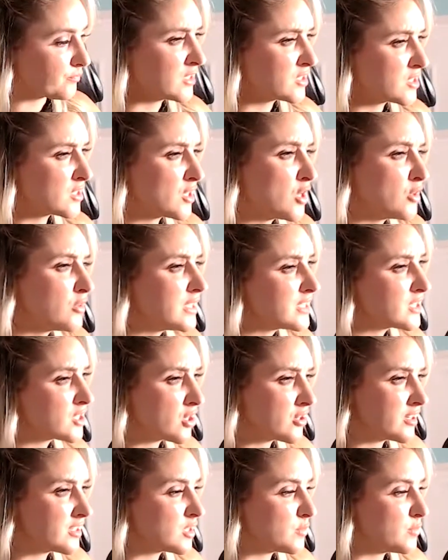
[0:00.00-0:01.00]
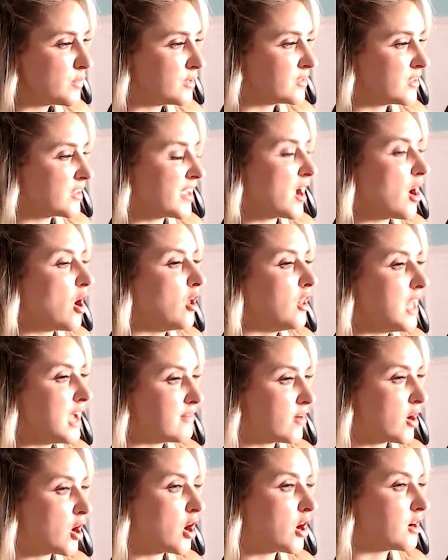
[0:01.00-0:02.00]
slowly started to build, and they all
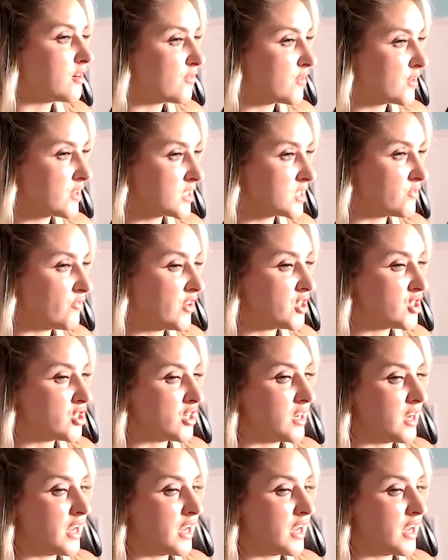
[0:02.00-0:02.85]
have a heart for this vision,